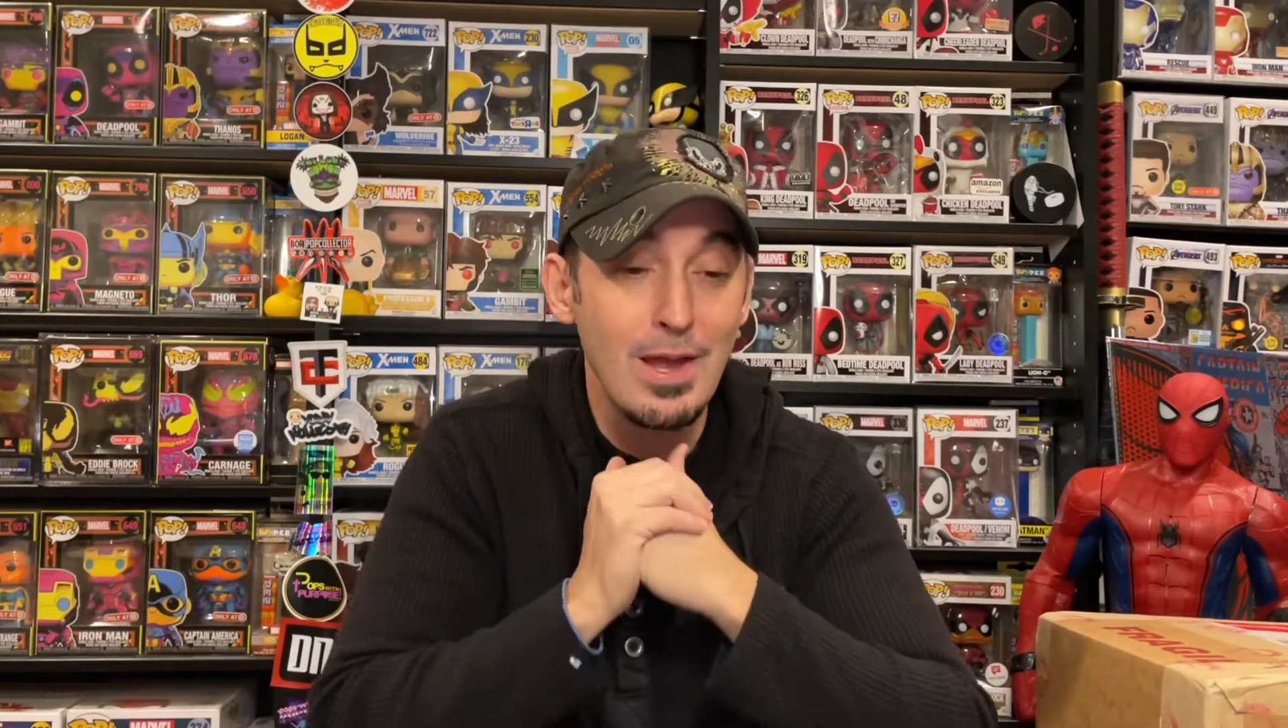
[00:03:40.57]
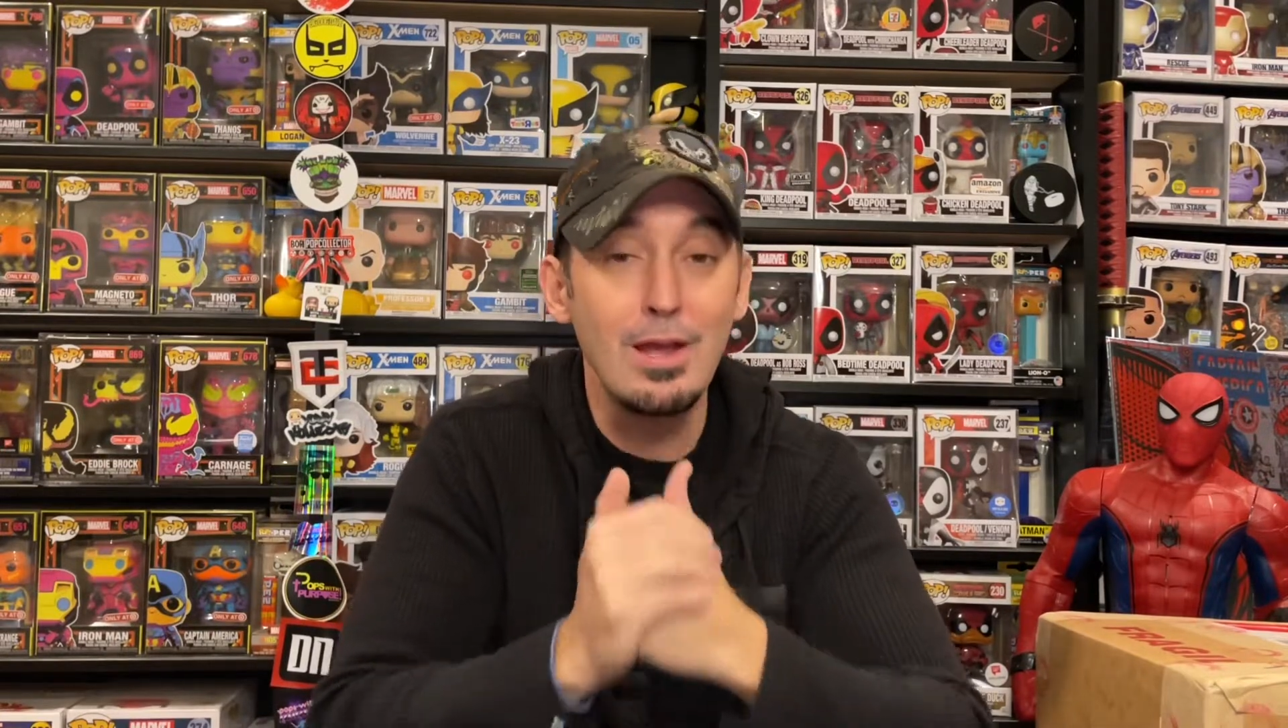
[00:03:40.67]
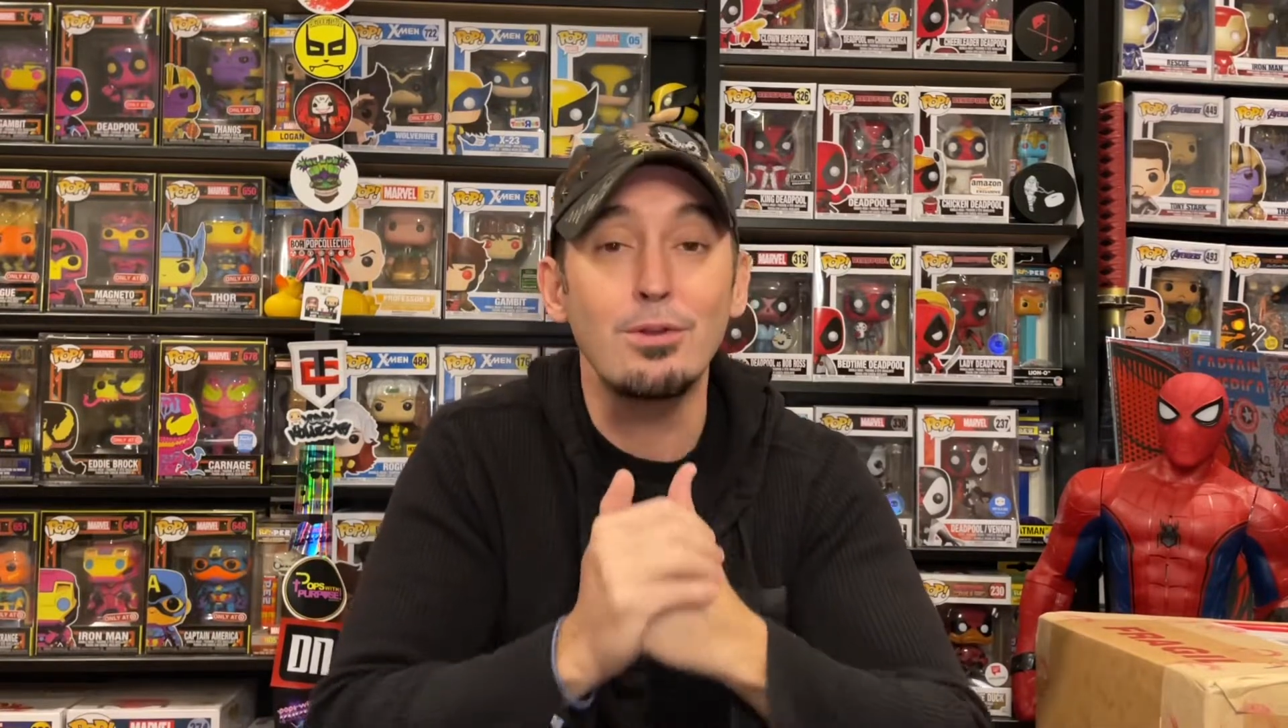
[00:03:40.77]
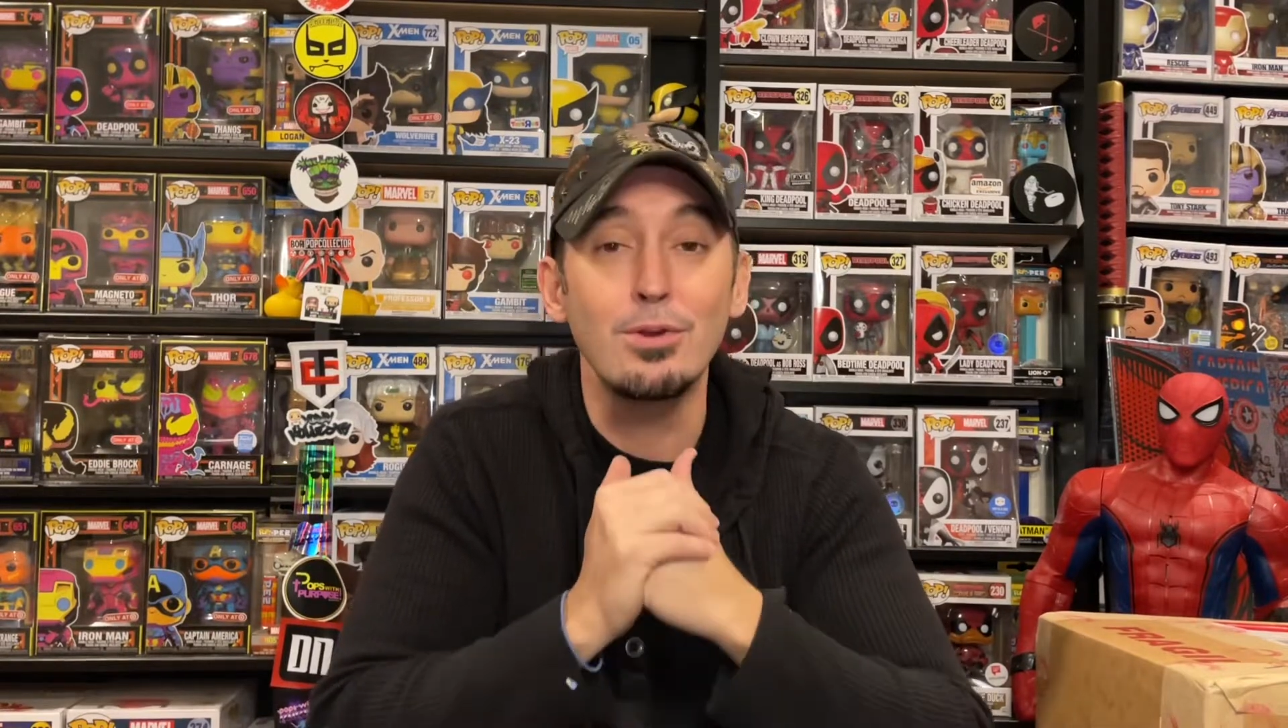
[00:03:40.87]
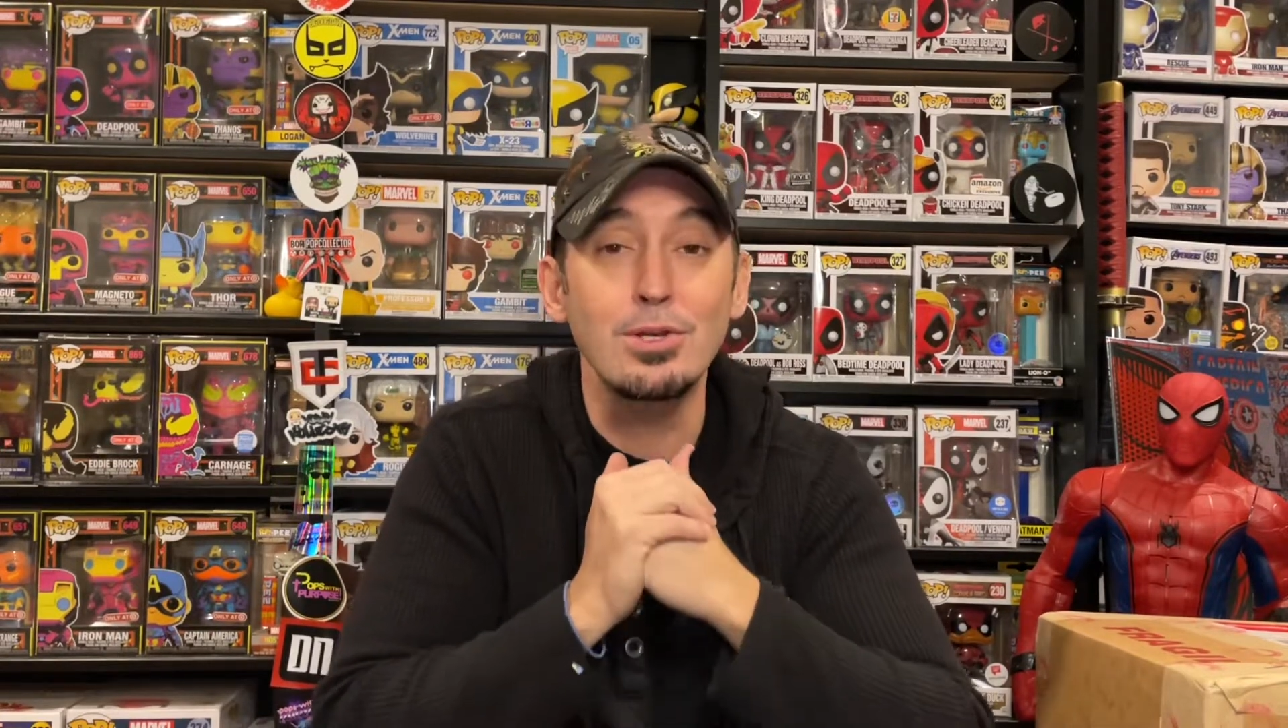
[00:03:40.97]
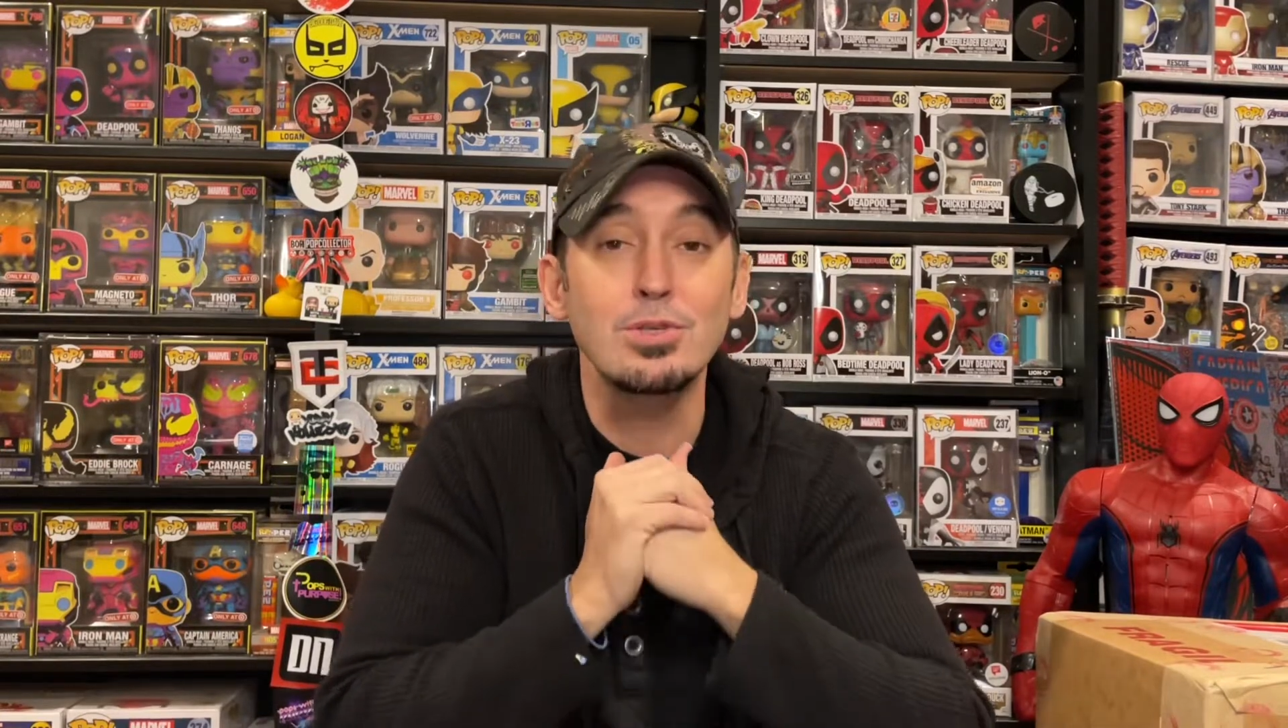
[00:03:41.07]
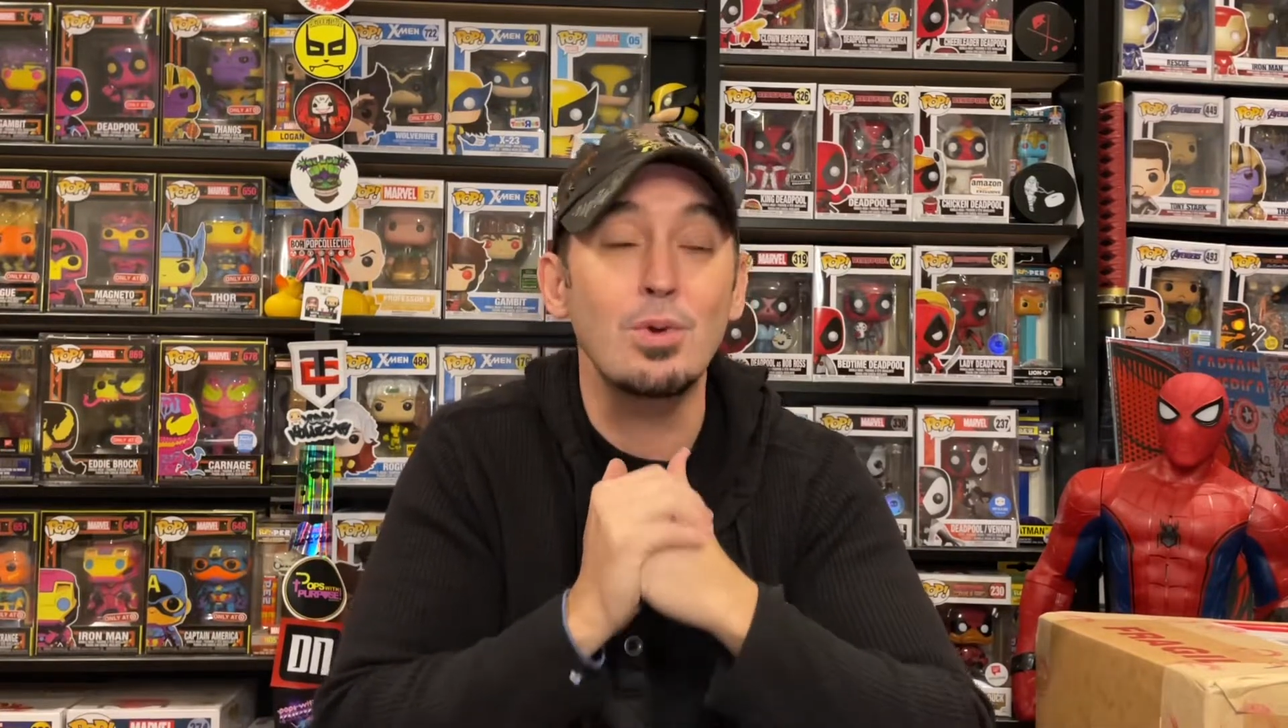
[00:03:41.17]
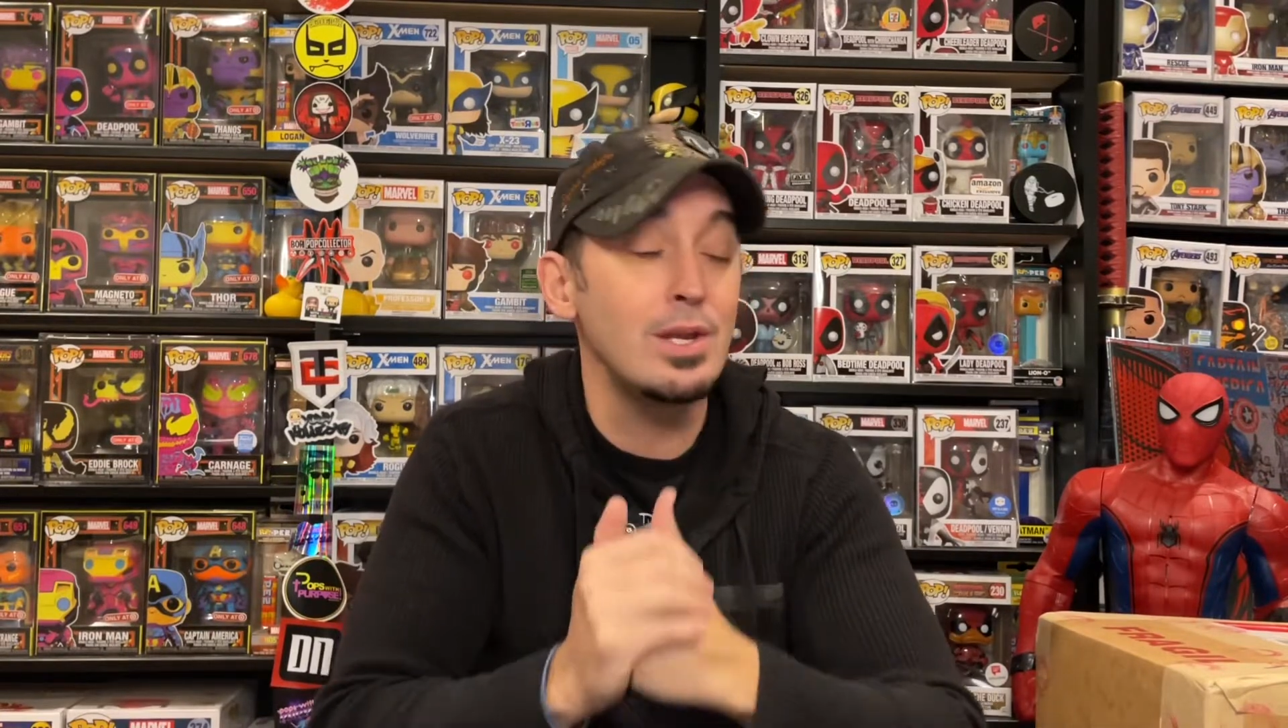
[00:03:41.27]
it looks when